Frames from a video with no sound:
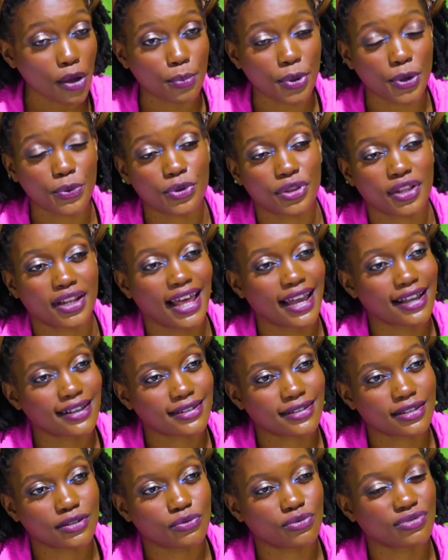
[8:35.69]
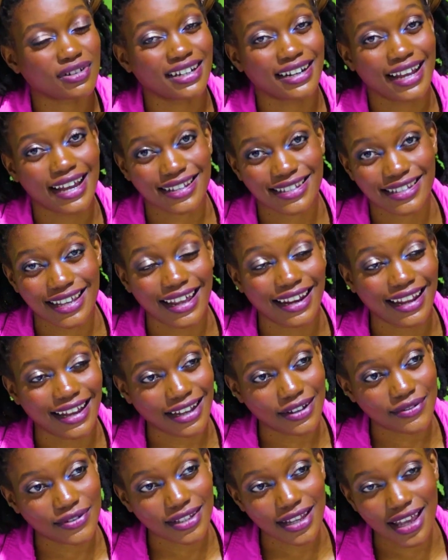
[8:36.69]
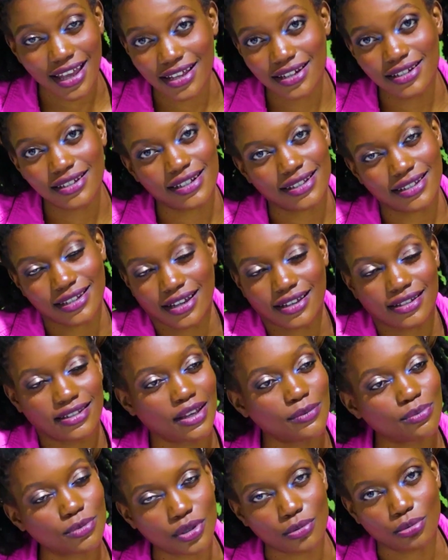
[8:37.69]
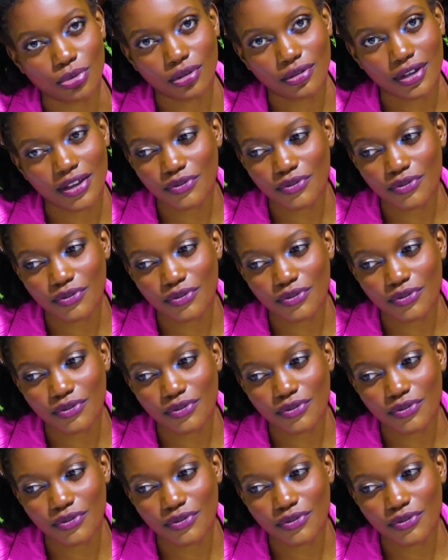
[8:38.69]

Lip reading: But with relaxed hair, like I've said, it's acceptable.